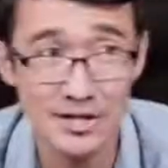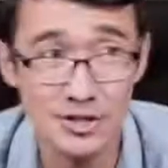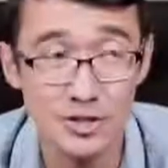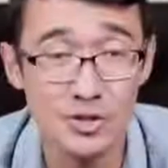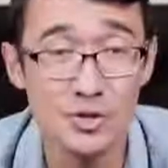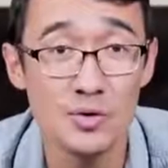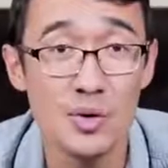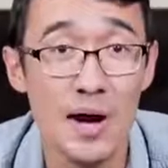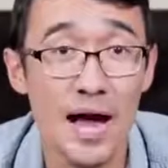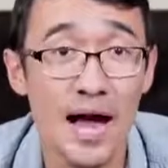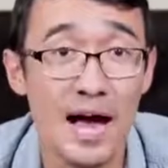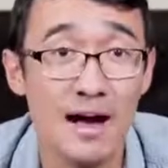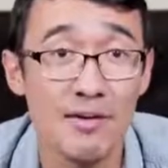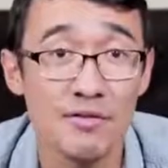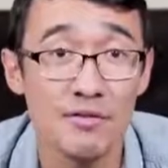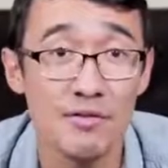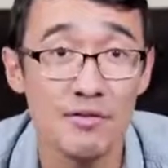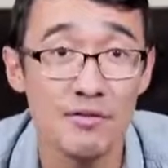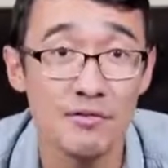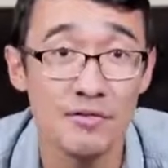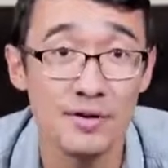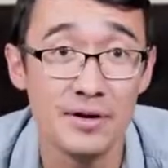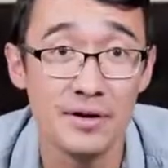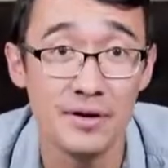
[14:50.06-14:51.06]
do have the
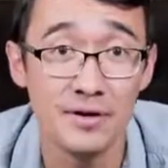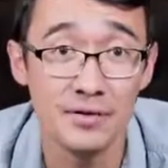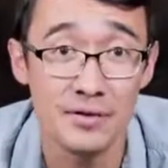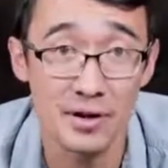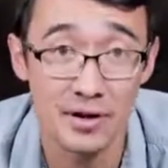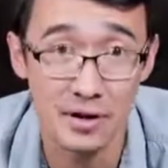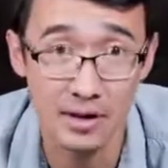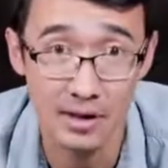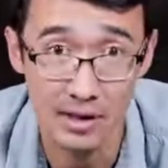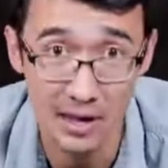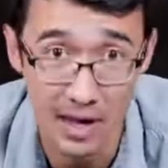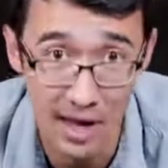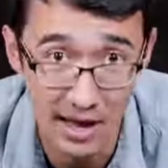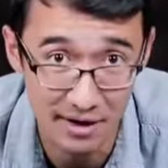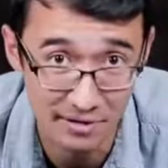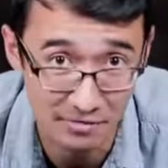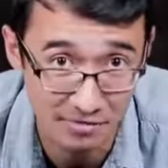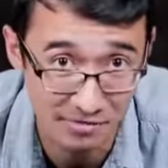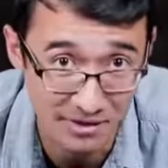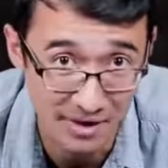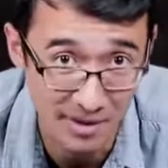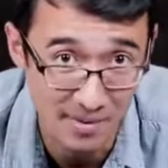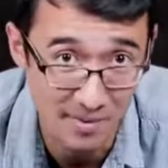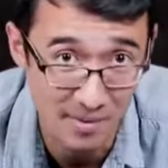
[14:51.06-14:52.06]
fear that a lot
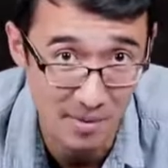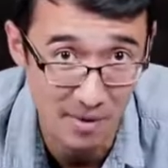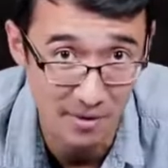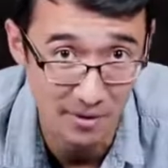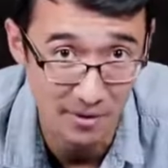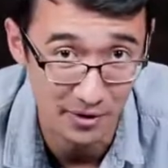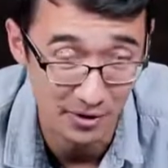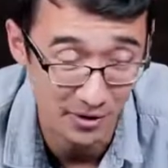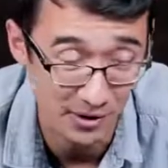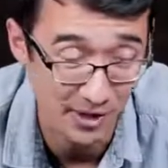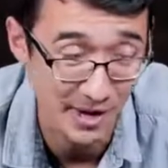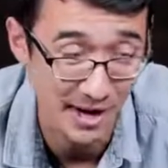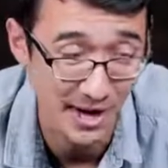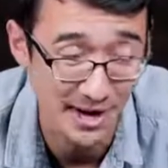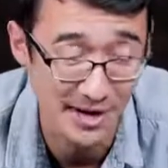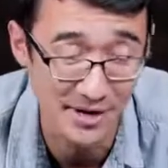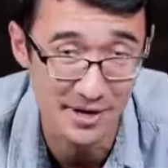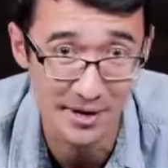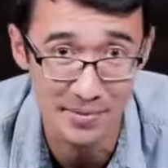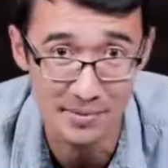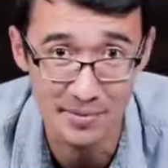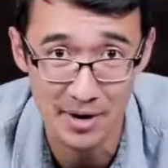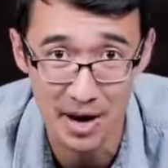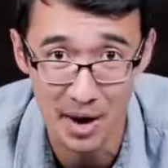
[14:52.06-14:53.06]
of them are gonna end
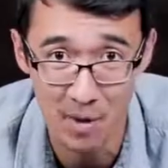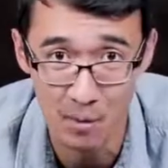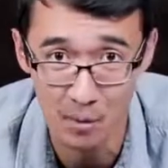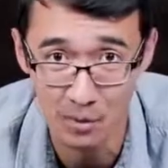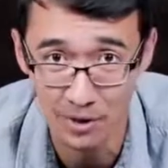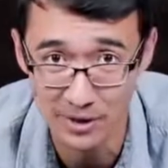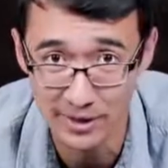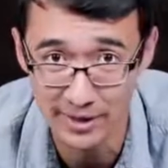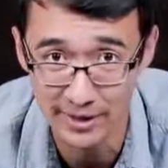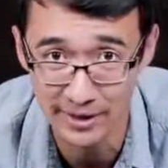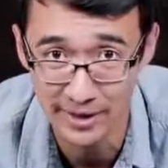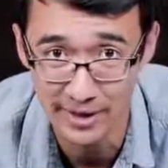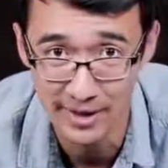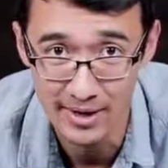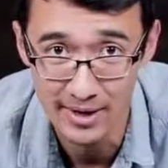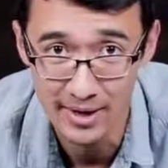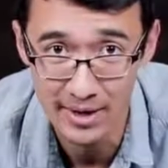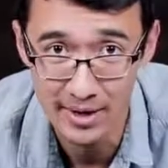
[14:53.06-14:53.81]
up not working,